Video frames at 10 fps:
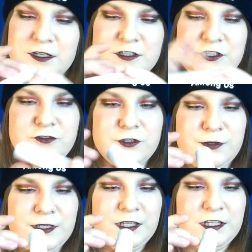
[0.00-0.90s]
True
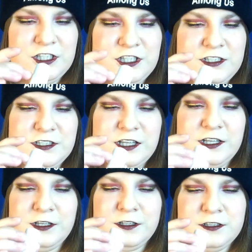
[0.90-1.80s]
and Luscious,
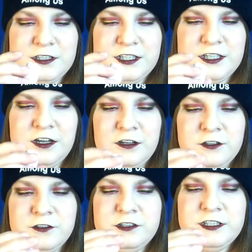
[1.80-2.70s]
and the
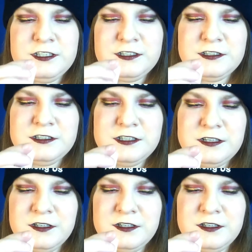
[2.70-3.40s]
color is